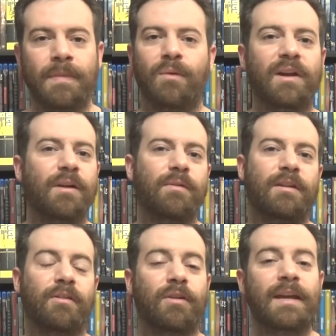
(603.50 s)
we hit with
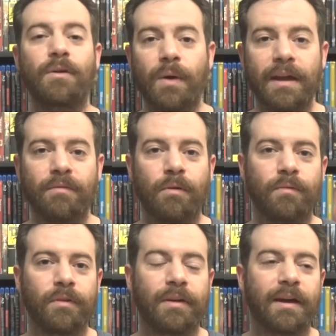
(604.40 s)
another heat wave.
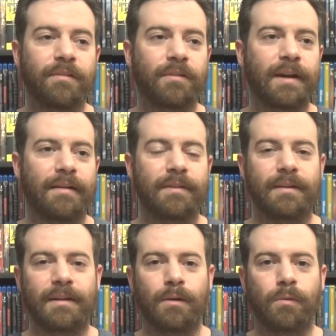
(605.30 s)
Hopefully you guys aren't having to
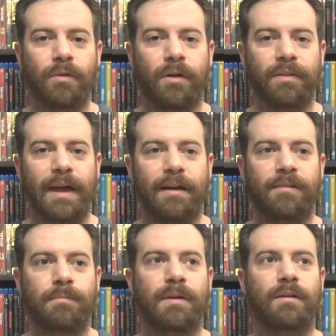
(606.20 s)
deal with all that.
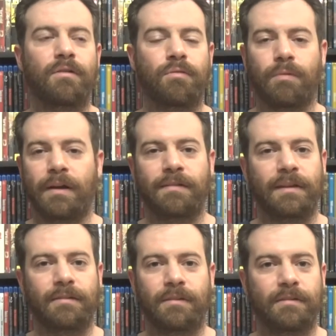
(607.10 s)
It's been crazy.
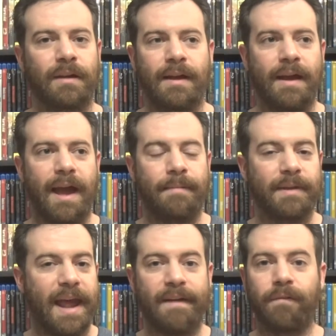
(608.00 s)
Just I
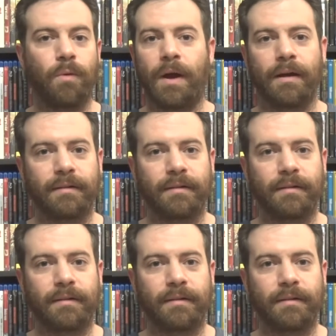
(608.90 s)
mean, everywhere.